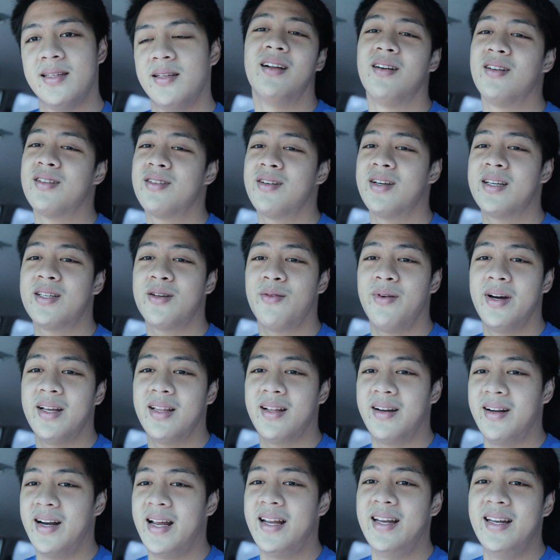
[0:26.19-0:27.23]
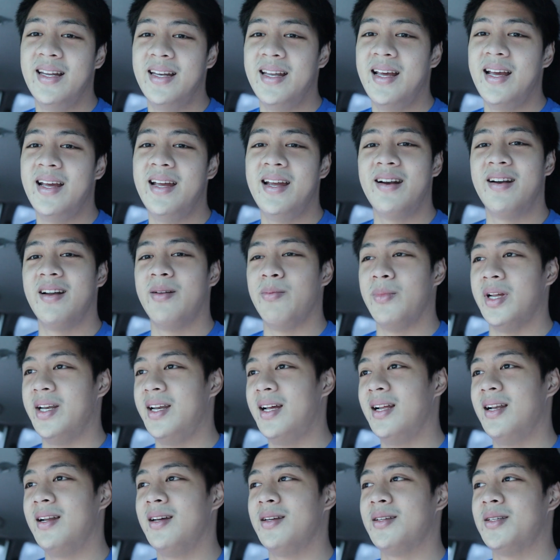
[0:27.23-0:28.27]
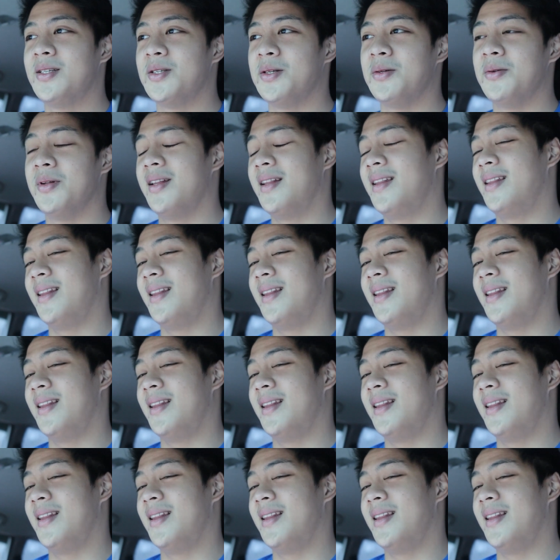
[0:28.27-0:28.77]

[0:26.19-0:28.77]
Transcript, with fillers: It also is quite a rainy day here in Manila so